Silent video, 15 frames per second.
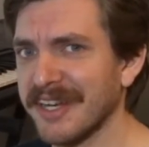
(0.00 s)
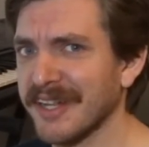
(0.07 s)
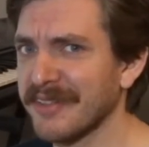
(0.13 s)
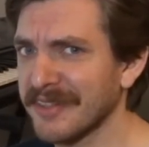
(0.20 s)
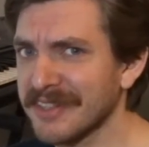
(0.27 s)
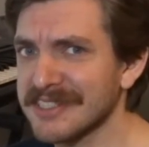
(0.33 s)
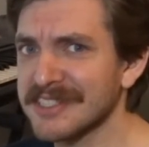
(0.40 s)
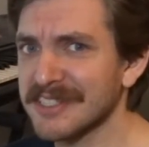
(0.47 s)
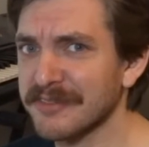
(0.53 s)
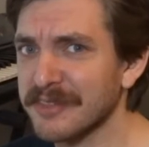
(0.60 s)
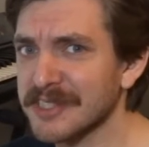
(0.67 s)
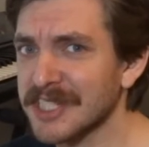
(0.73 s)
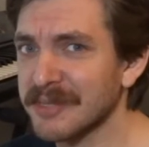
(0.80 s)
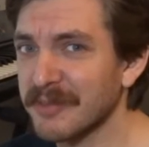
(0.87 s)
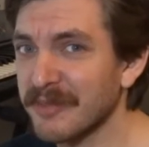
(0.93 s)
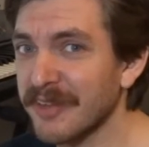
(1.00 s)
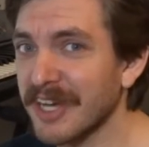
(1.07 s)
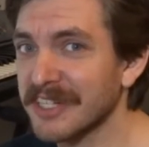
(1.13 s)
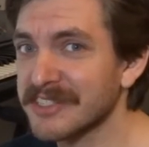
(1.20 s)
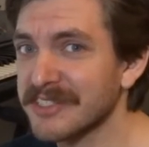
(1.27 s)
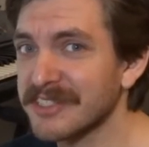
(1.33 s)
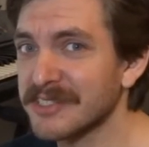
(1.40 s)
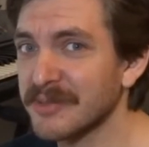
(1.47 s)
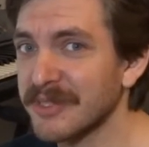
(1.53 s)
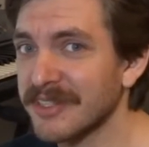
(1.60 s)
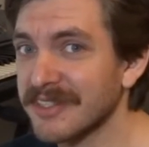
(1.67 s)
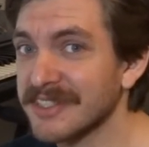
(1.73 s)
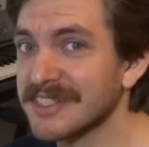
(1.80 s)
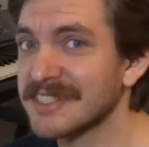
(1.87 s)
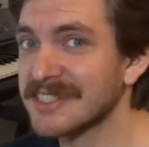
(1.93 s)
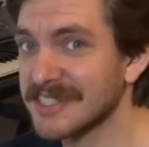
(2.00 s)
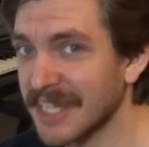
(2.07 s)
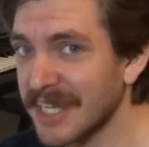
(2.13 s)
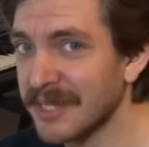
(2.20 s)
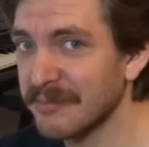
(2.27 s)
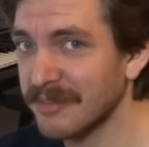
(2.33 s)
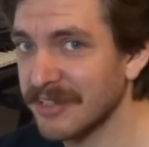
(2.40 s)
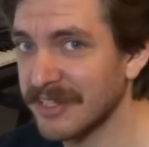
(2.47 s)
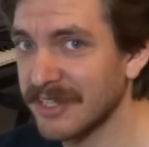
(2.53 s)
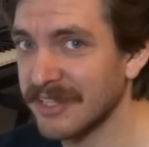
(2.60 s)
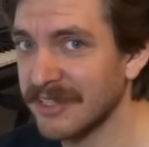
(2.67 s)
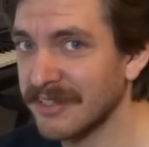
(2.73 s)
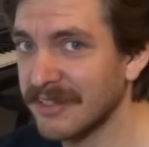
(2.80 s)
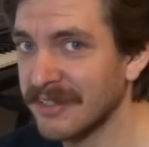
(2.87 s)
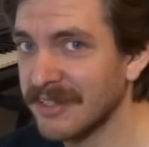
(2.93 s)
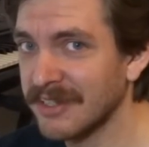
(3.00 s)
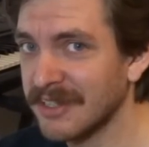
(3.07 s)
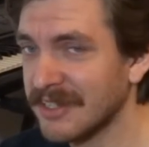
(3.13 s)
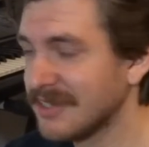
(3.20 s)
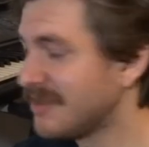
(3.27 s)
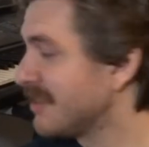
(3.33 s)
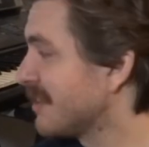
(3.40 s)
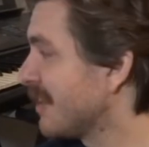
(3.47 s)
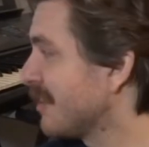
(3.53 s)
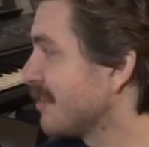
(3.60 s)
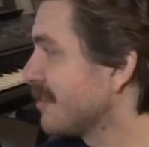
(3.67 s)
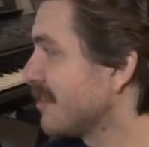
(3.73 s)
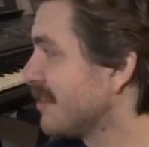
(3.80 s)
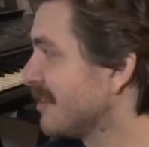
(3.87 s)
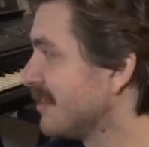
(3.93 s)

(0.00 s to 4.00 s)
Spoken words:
I think this is the first time we've actually joined the same league together.